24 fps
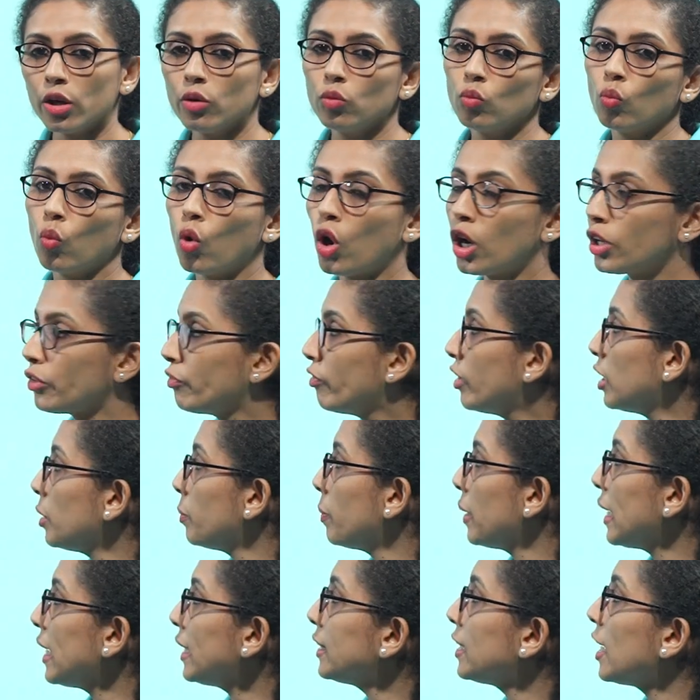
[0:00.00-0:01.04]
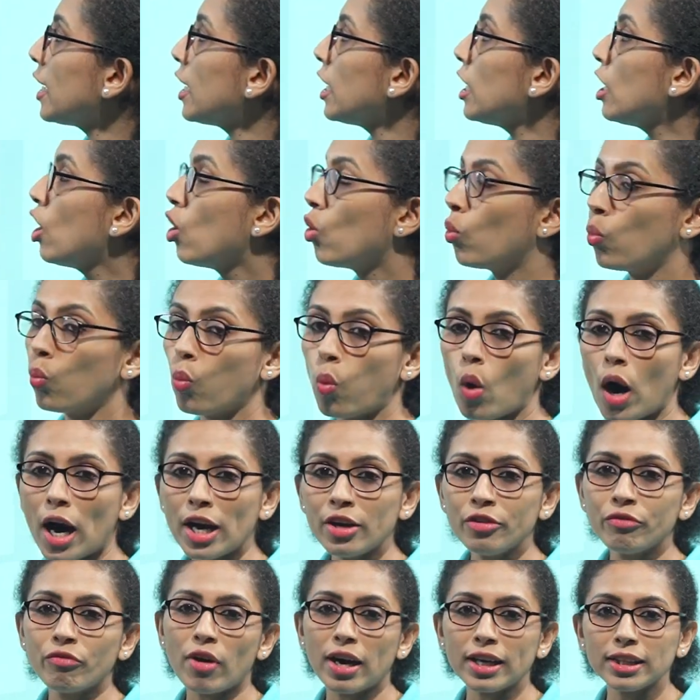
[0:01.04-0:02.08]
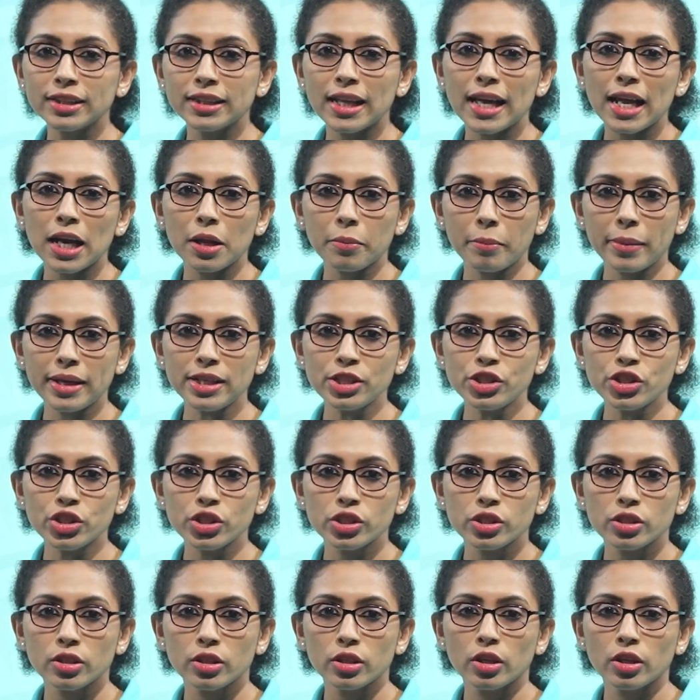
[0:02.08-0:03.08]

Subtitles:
what will be the 1, 1 element?